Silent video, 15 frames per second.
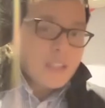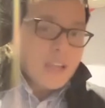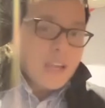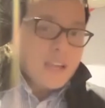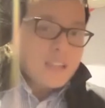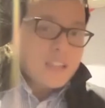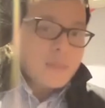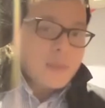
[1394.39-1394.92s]

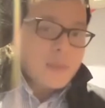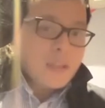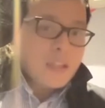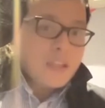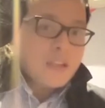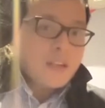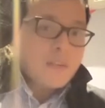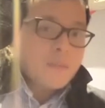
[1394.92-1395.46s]
And it's a bit
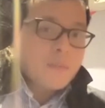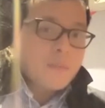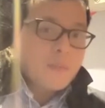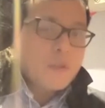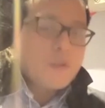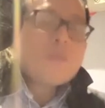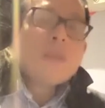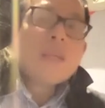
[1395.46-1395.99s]
like a
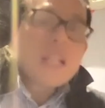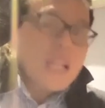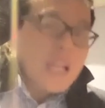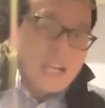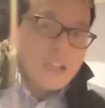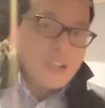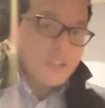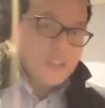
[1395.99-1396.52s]

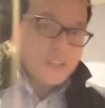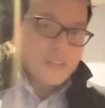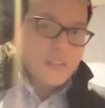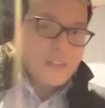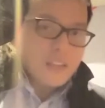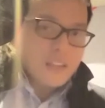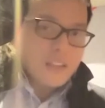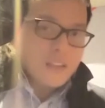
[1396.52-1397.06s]
humiliation
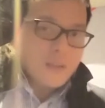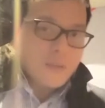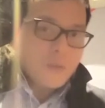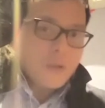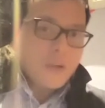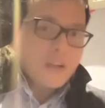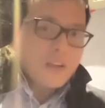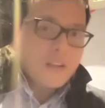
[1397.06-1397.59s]
thing
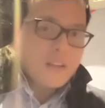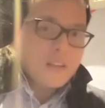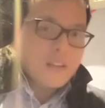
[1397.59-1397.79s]
where